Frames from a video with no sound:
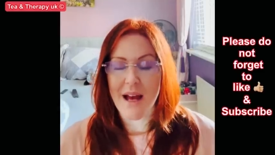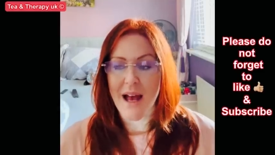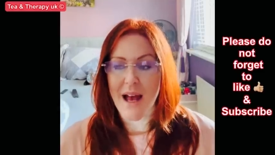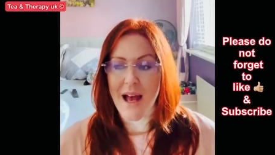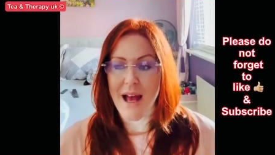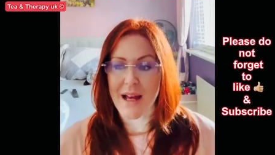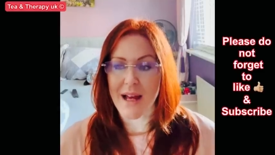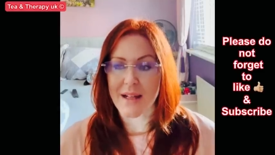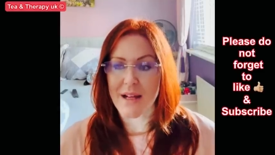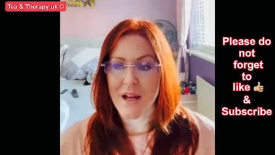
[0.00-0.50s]

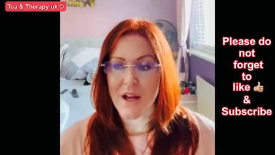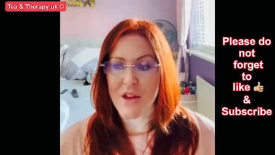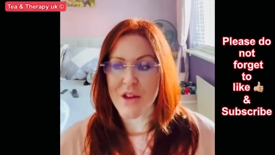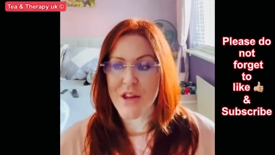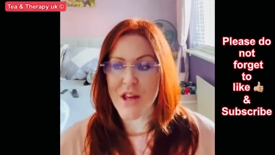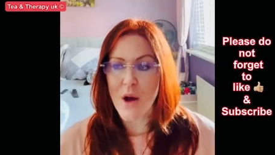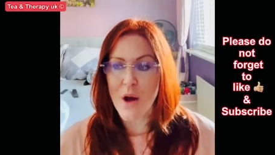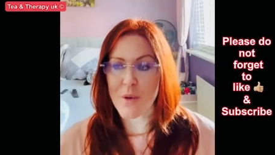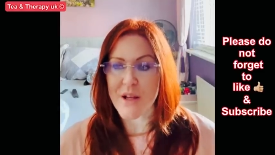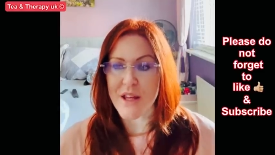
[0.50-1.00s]
And
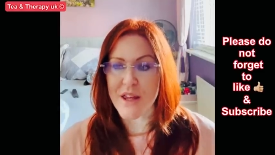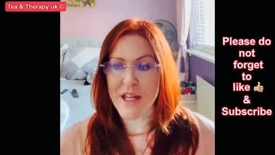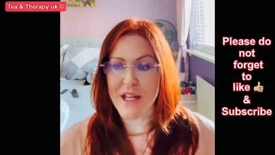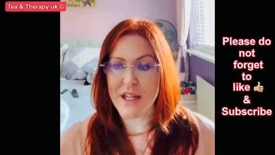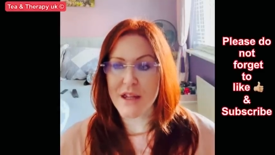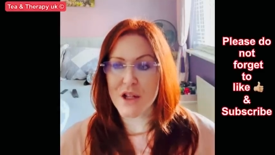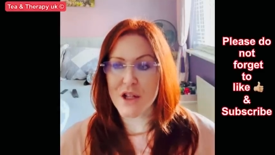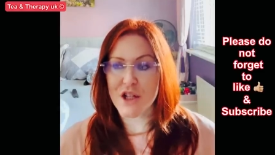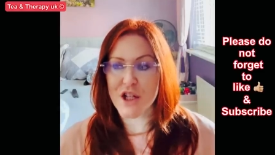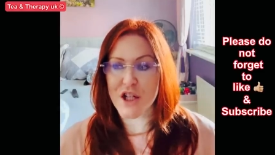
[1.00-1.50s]
the only
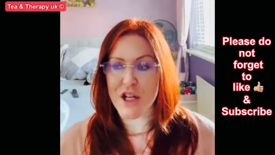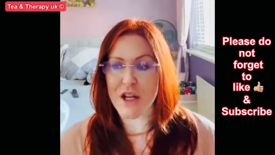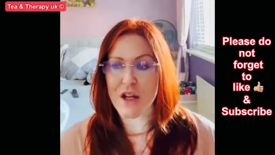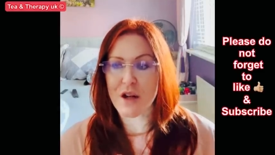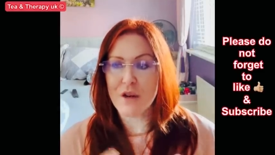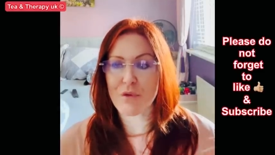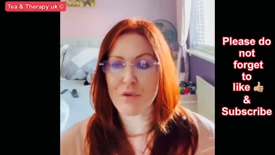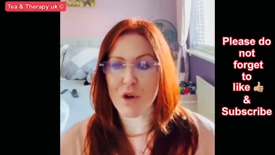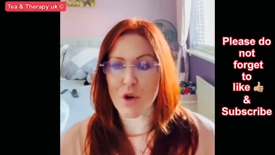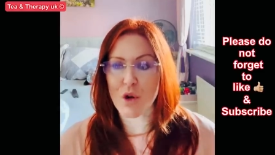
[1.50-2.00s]
thing that she
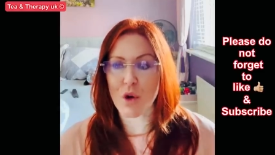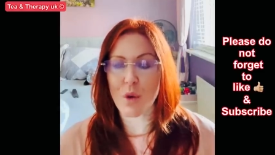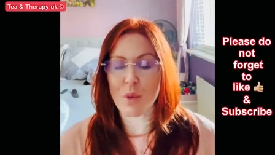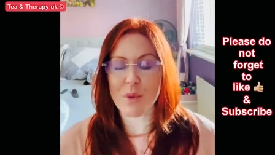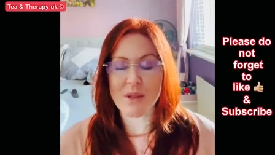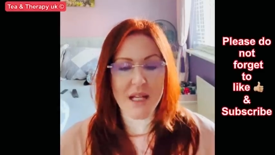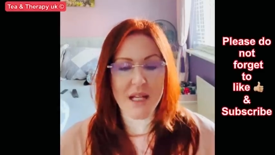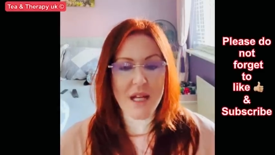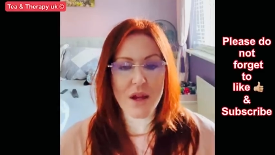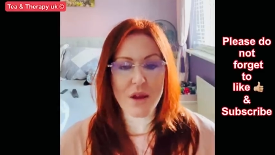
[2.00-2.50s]
can recall
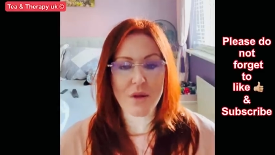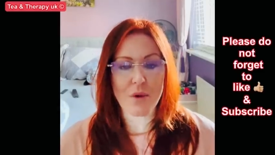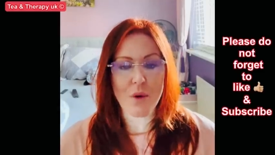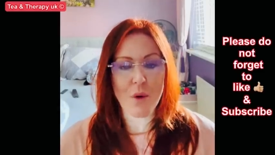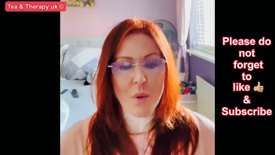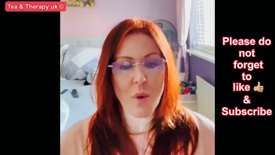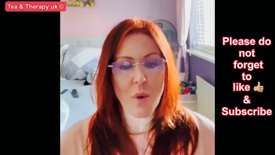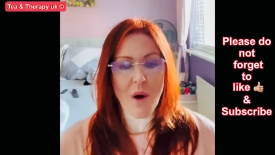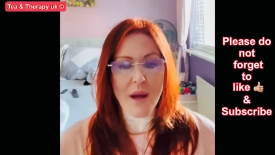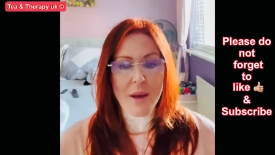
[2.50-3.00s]
is he
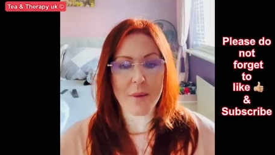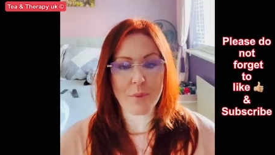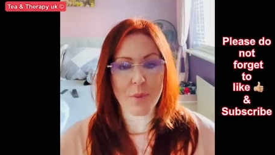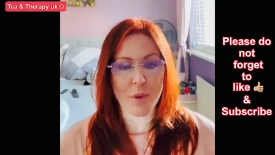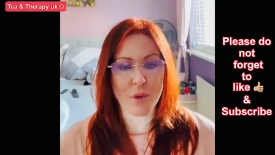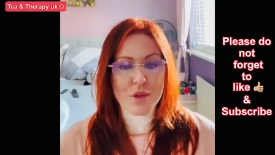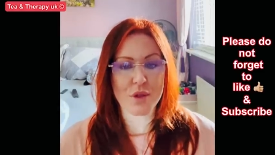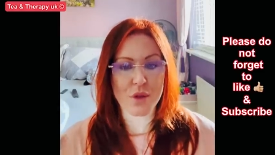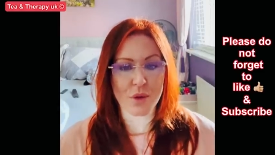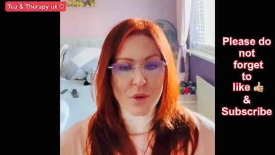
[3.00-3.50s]
threw a wine
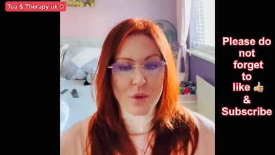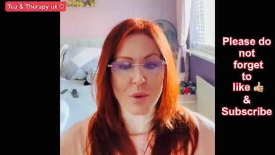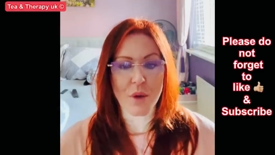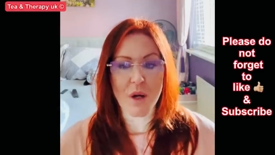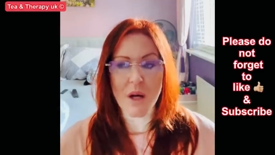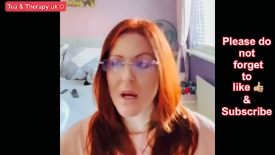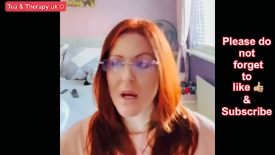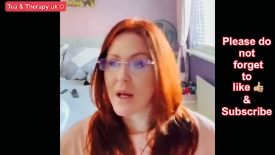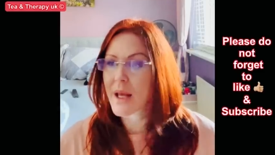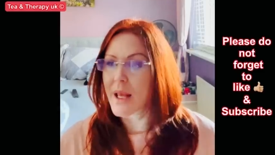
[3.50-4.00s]
bottle
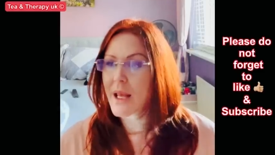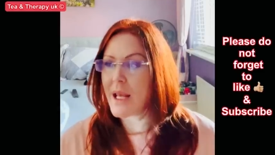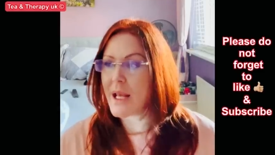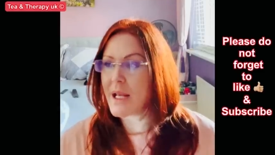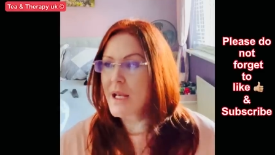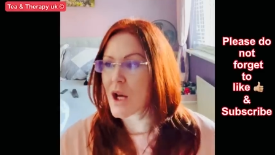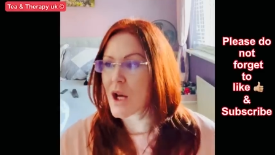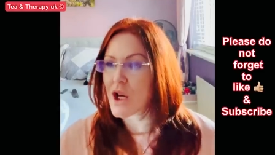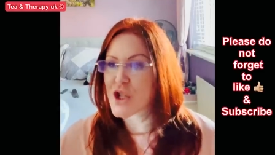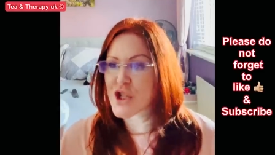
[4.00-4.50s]

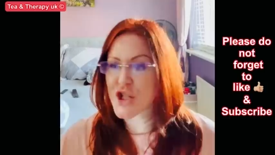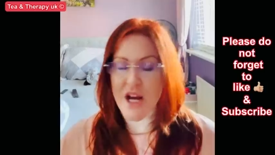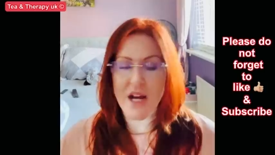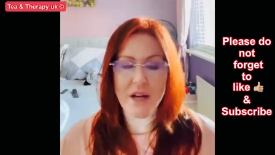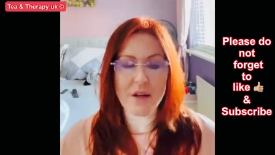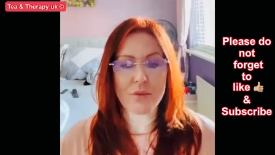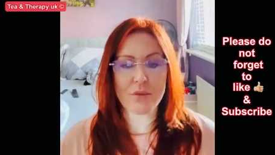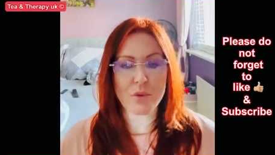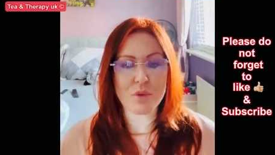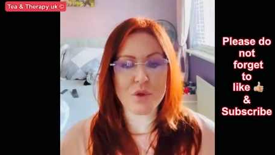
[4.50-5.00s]
in her
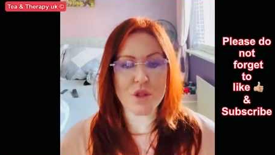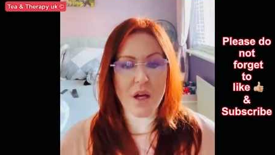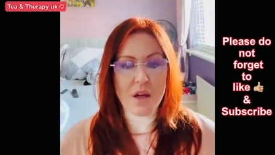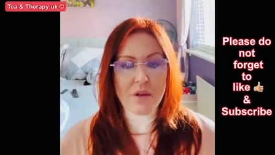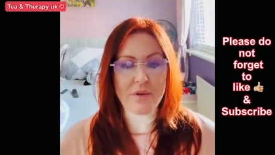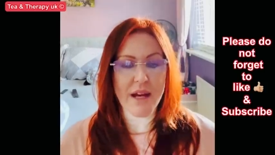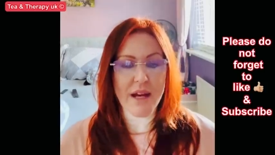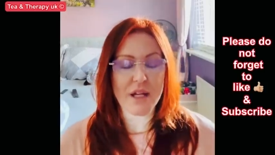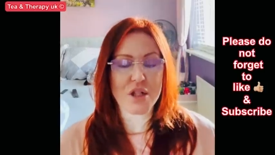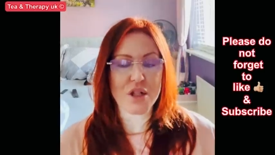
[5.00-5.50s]
general
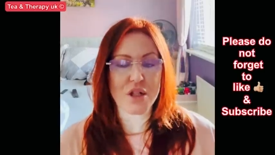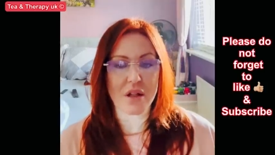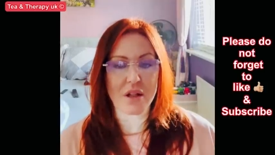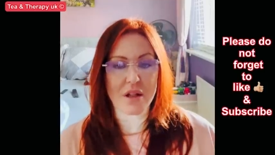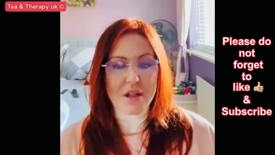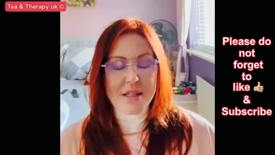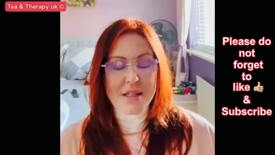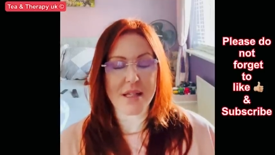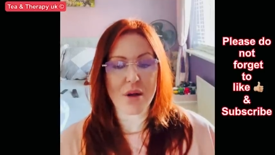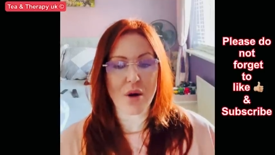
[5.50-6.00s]
direction
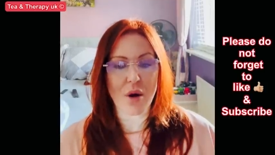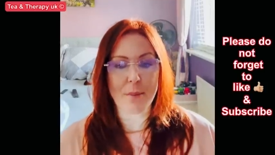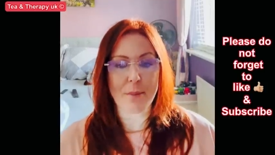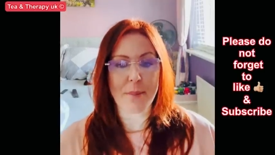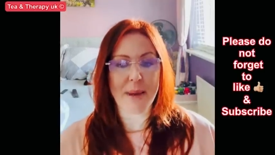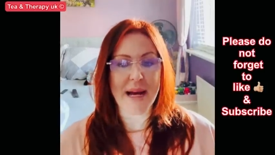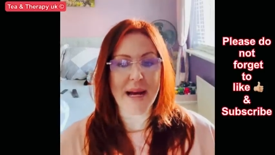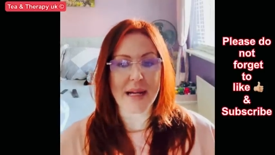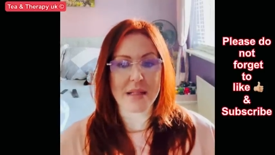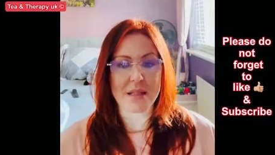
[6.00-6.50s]
because he got
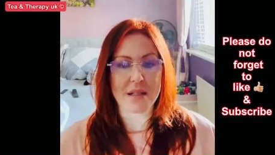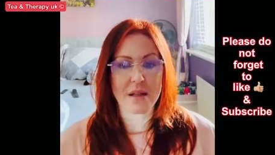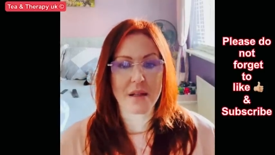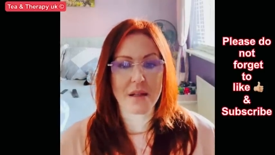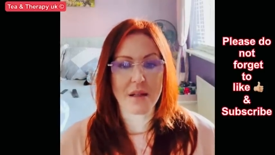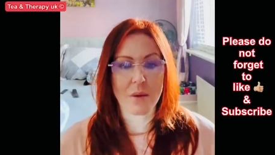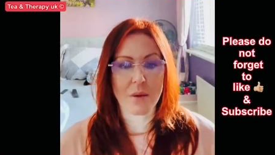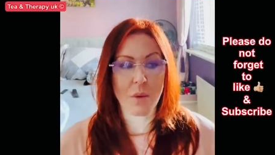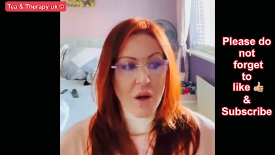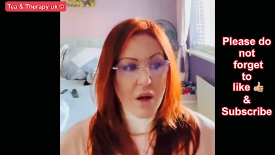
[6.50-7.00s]
mad.
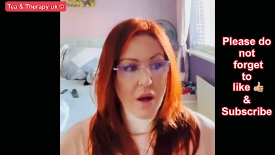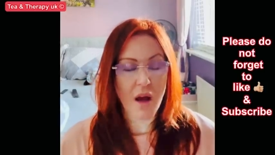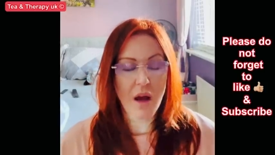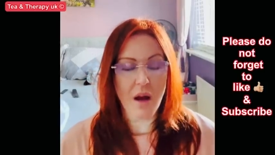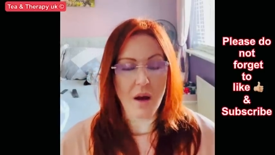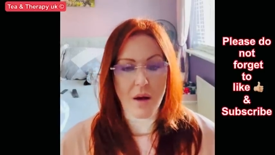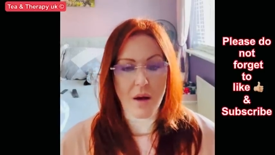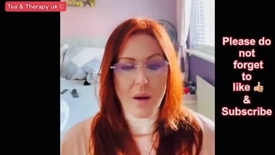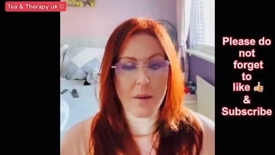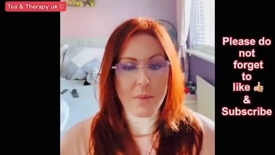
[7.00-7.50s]
Well,
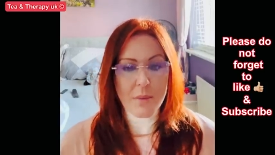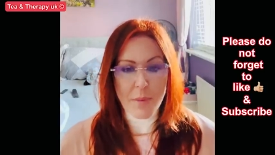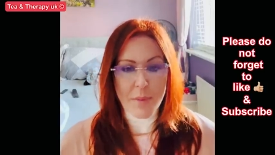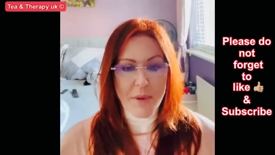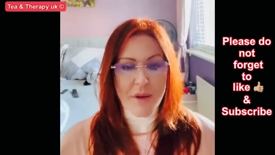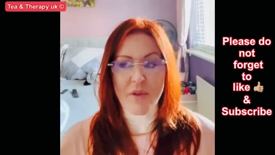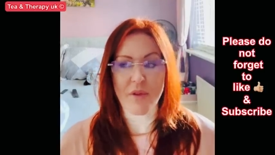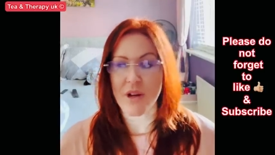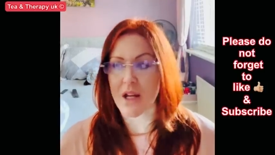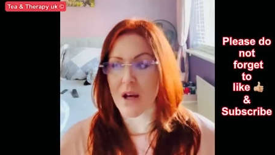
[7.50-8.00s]
I, I'm not
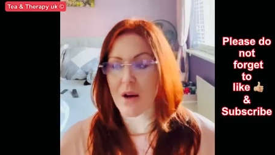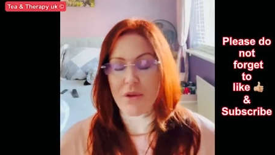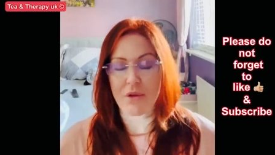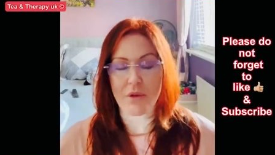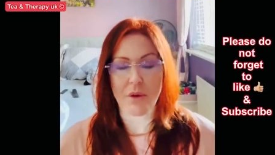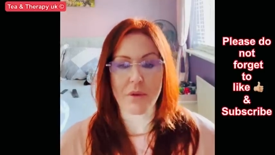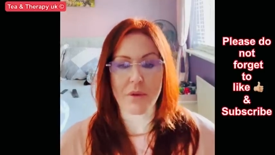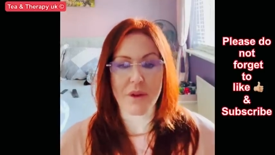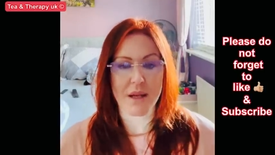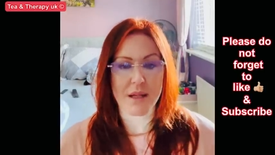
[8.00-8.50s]
being funny. I've
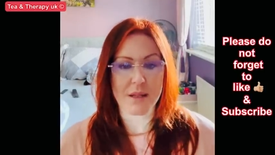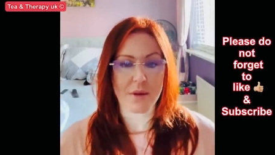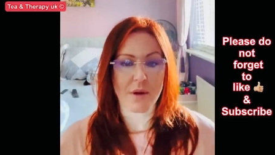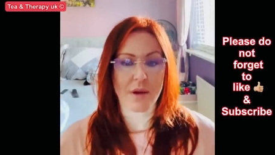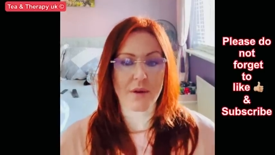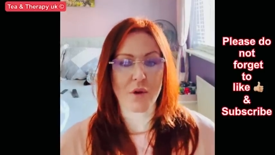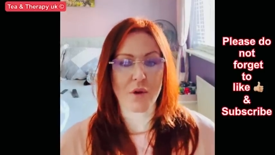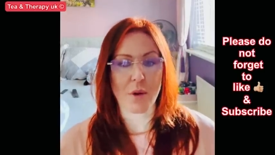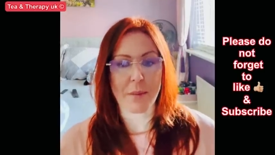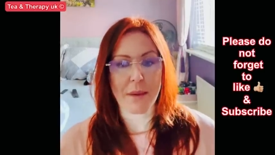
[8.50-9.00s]
thrown things when
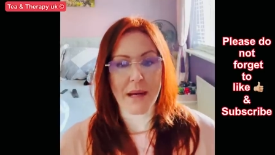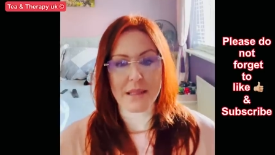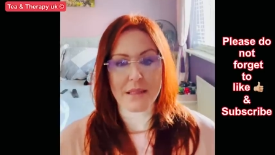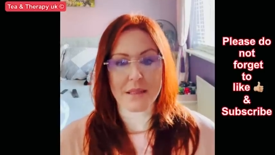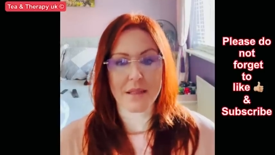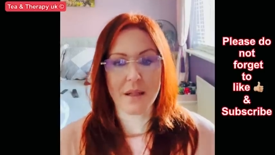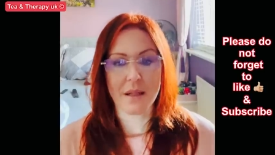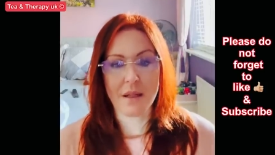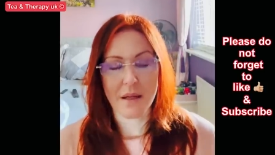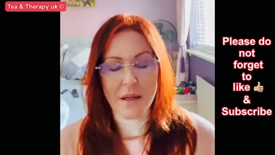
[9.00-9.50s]
I've got mad.